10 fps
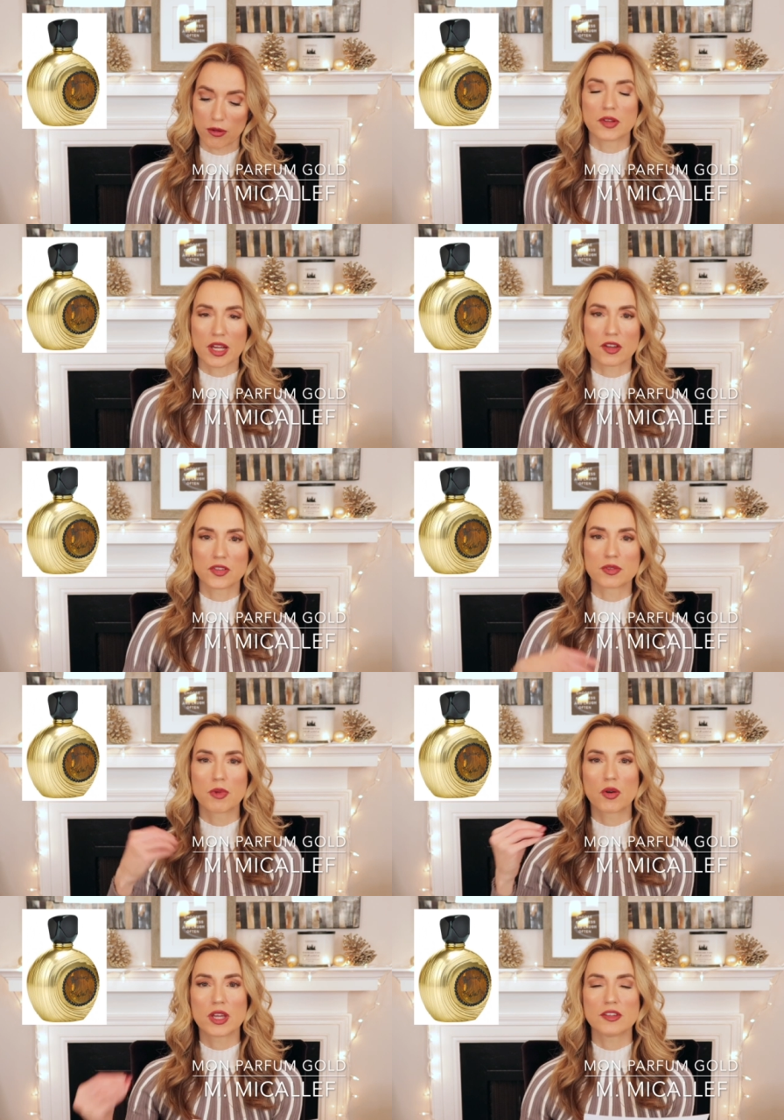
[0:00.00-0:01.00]
It's like a
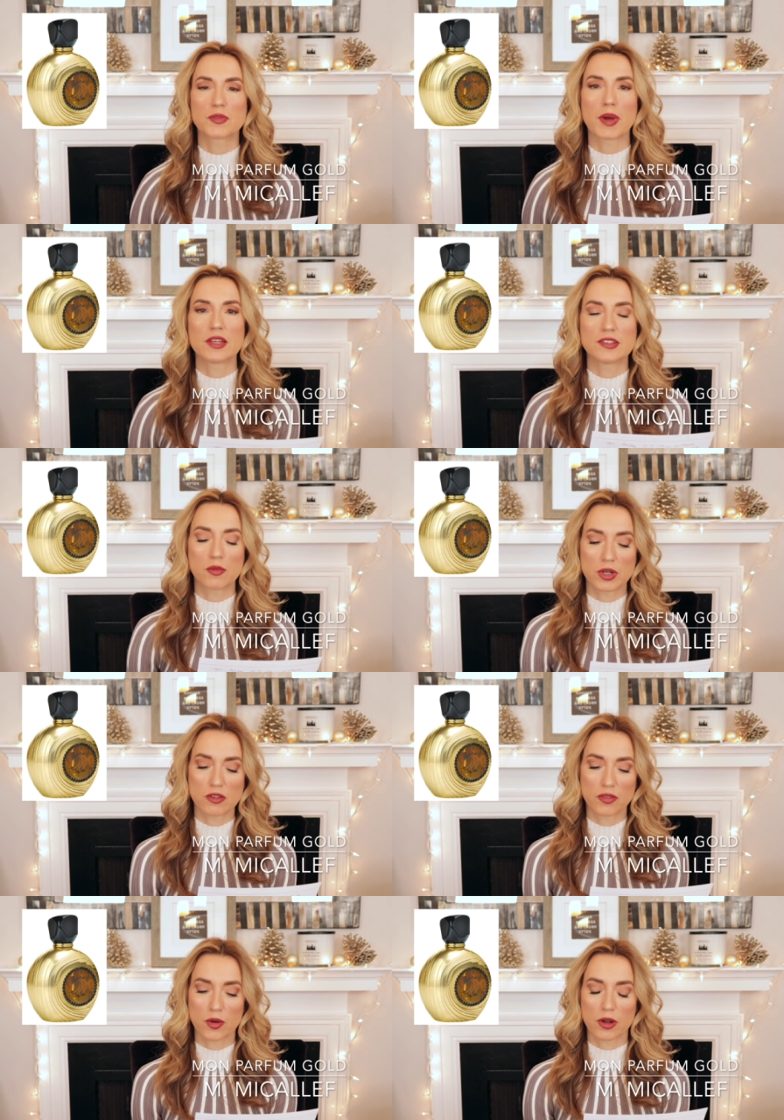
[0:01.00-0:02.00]
smoky, spicy
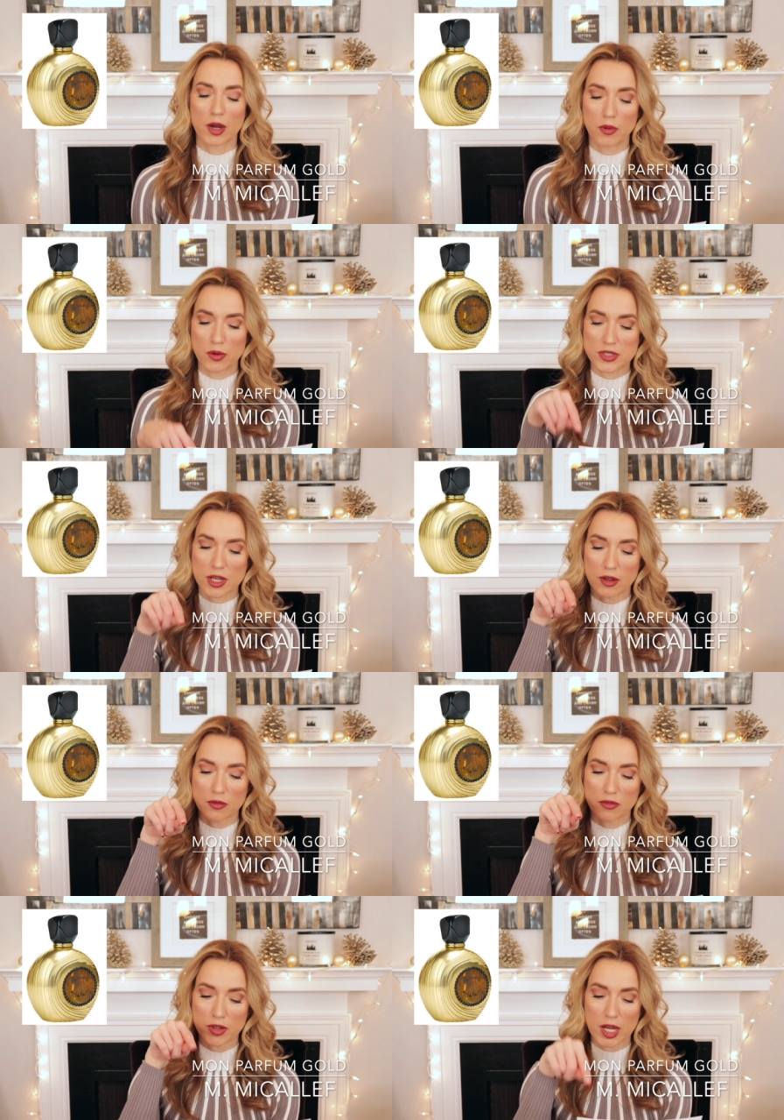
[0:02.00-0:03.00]
woody floral. I wrote
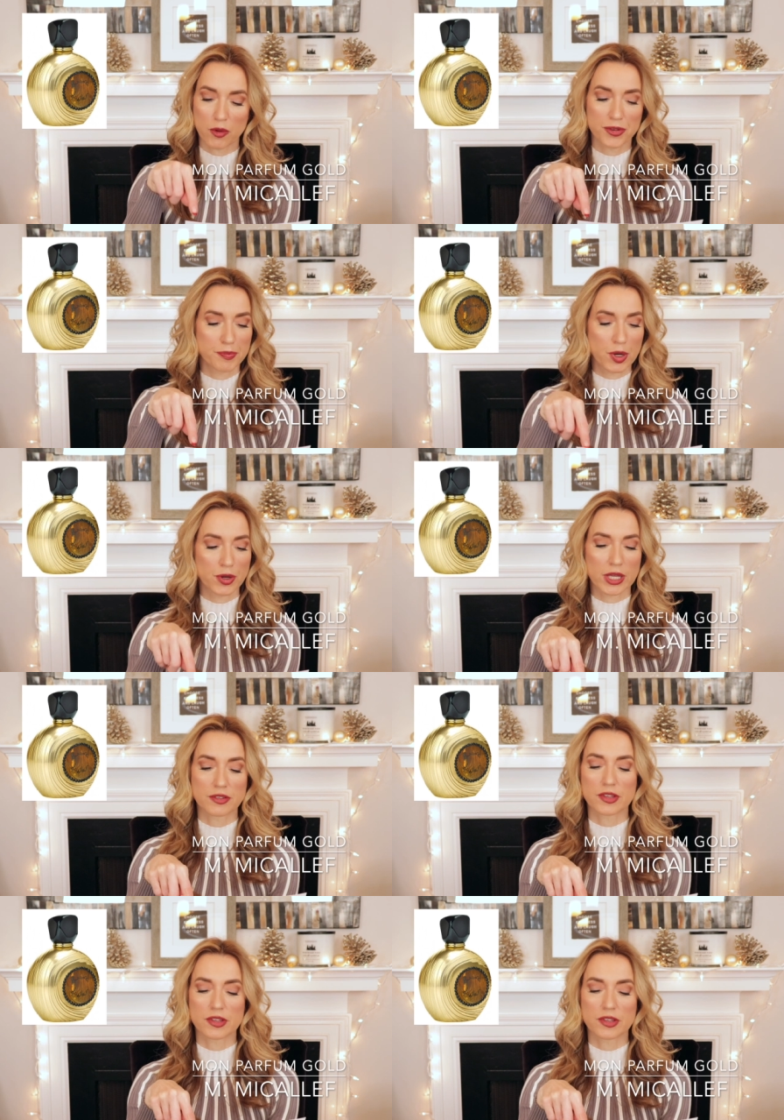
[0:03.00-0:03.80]
down flowers burning.